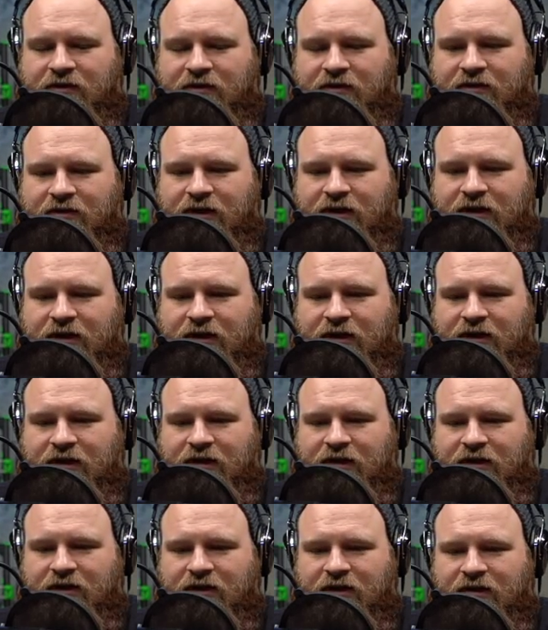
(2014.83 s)

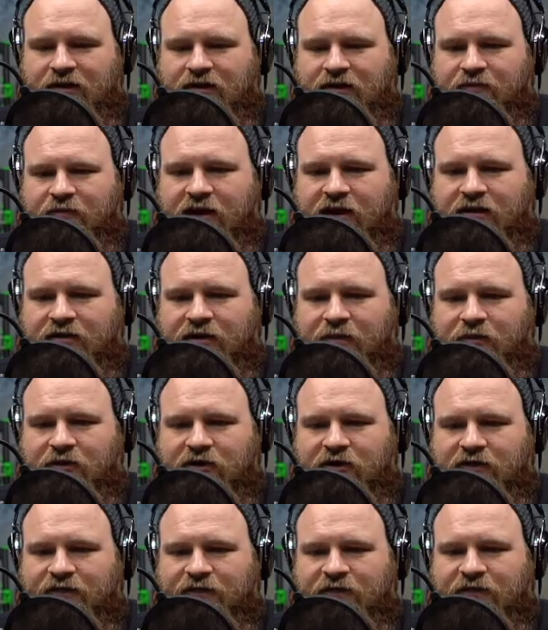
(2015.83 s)
And the model
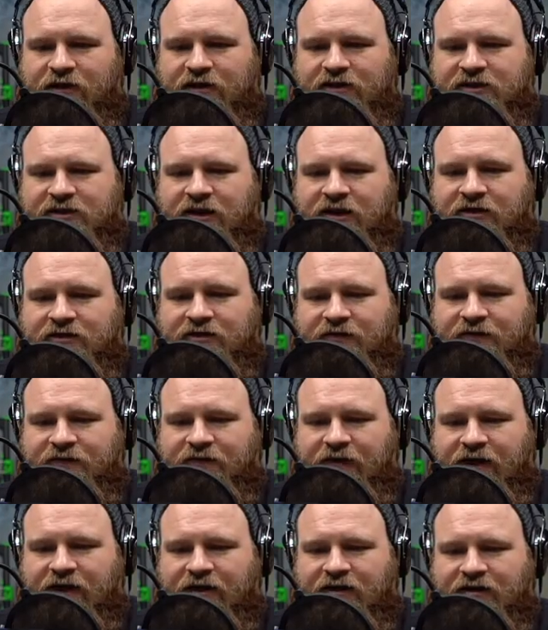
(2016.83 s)
number for the Delta
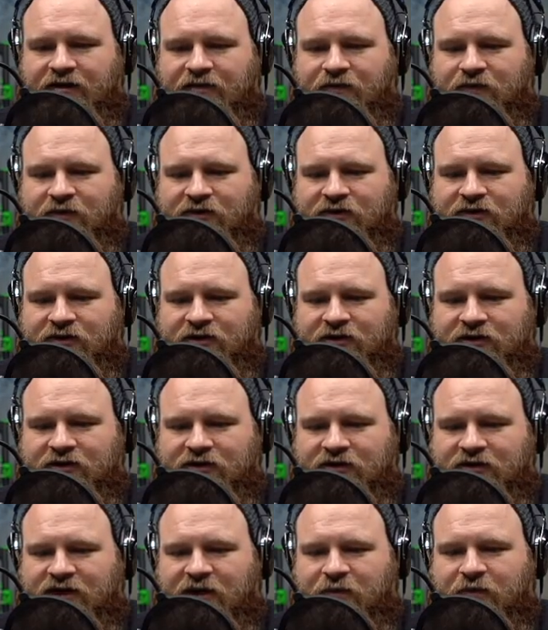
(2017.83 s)
fan, which does the
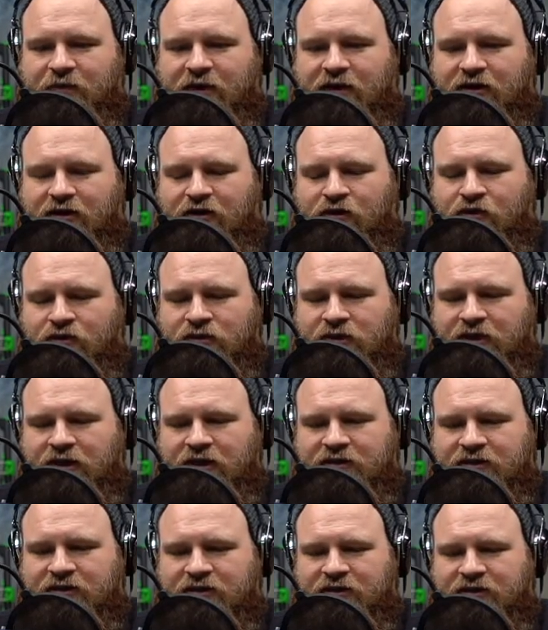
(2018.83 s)
same amount of cooling
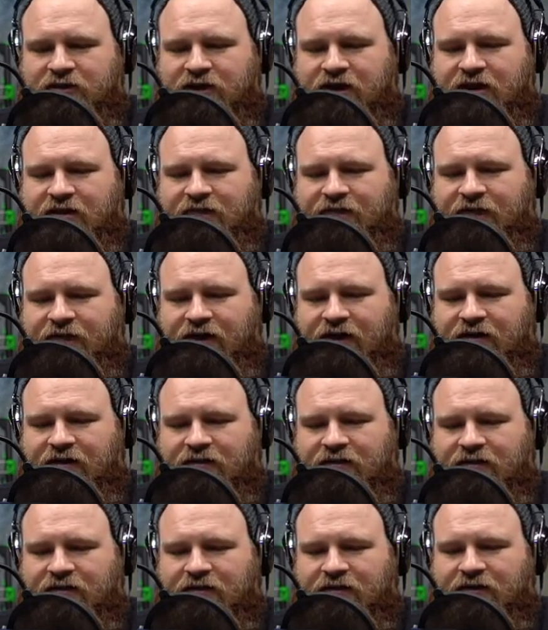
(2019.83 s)
as a Sanan fan,
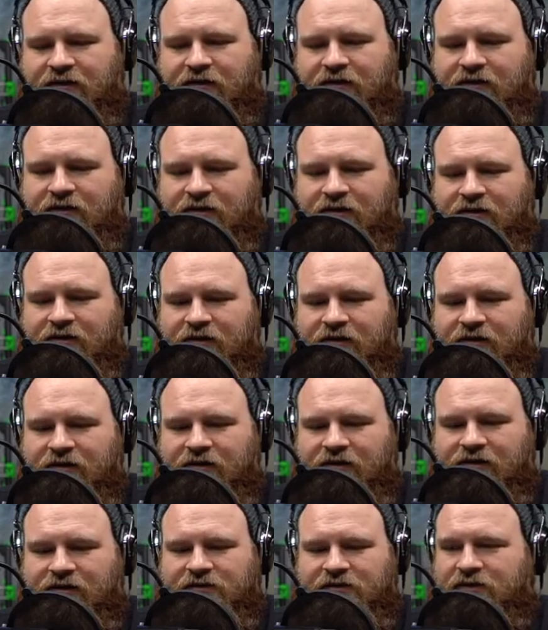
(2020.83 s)

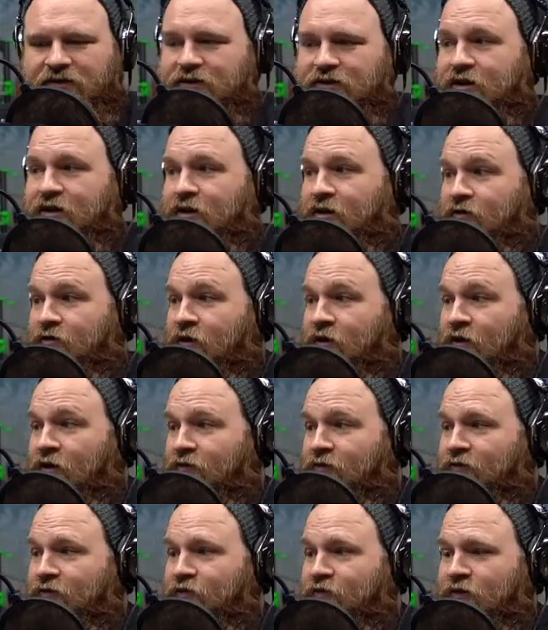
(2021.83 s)
is I'll
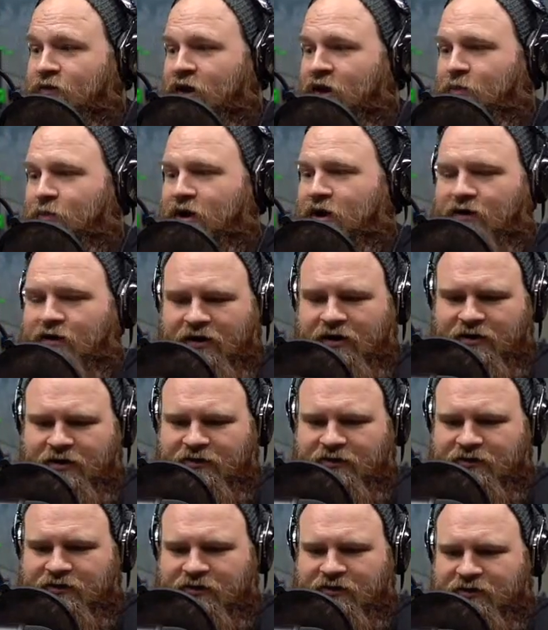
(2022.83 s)
type it out here.
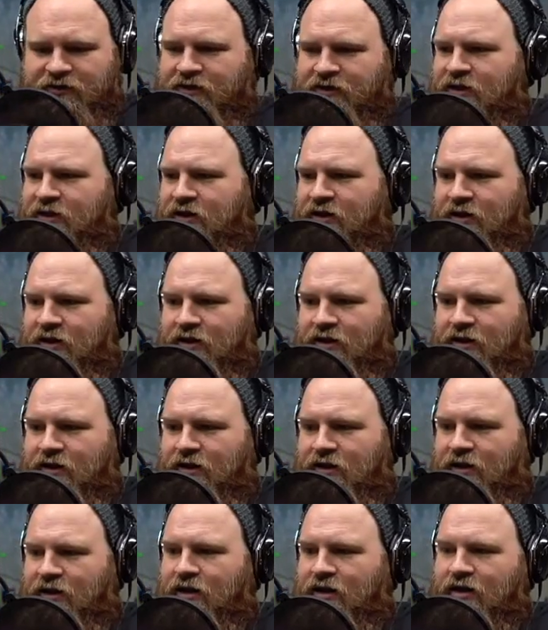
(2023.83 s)
So it's the
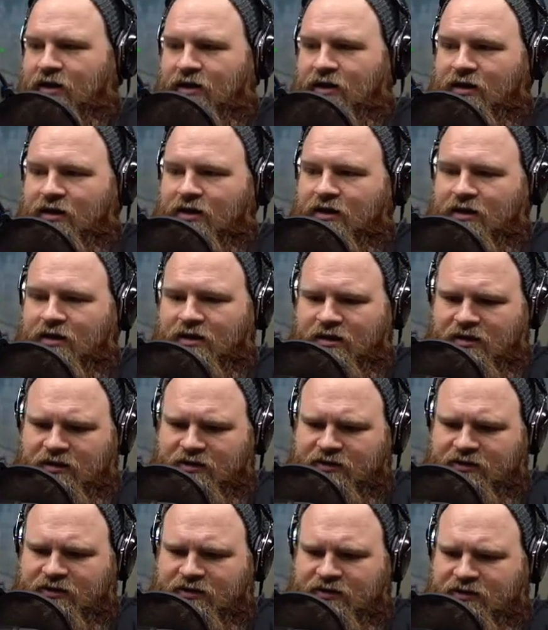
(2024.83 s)

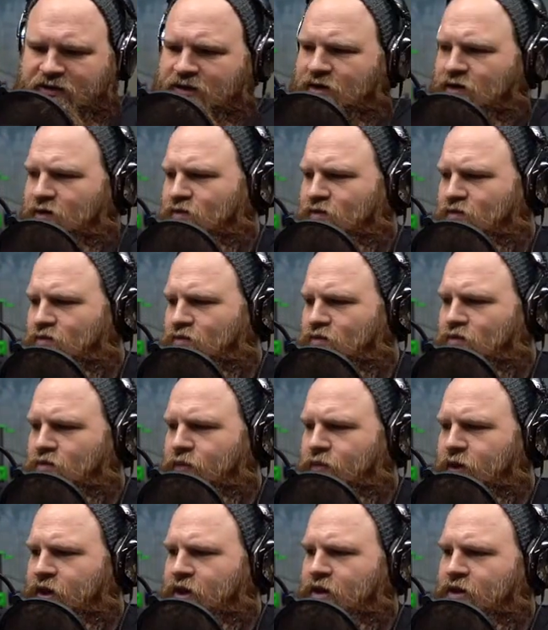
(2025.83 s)

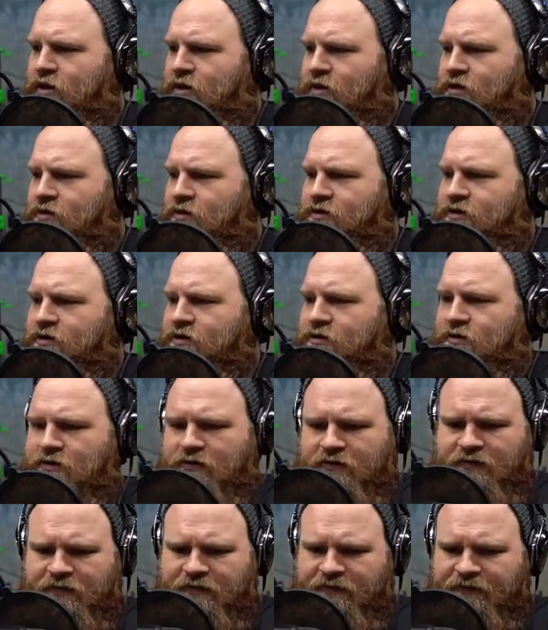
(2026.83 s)

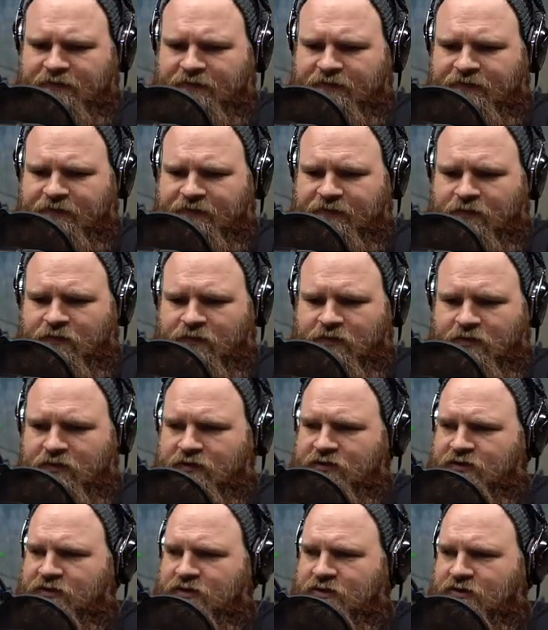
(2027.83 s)

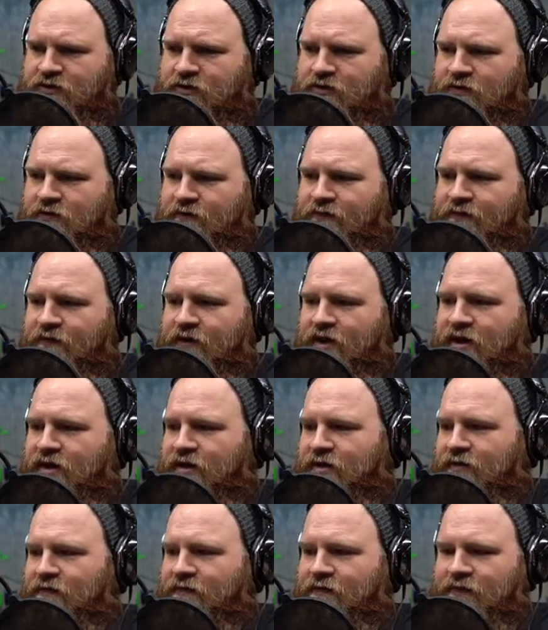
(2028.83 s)

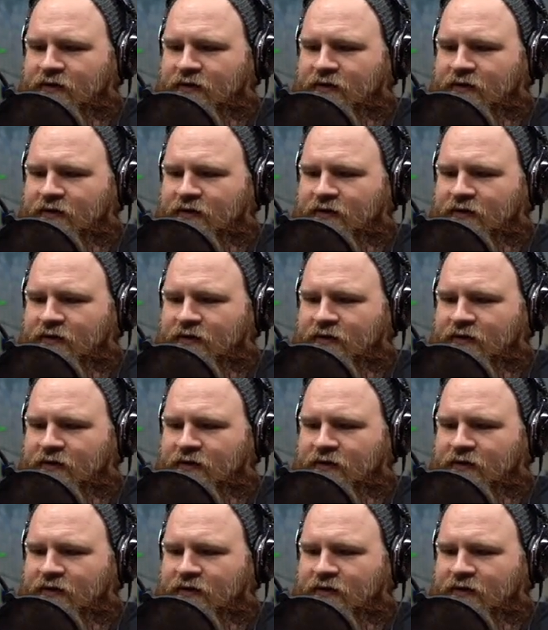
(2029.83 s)
ASB0405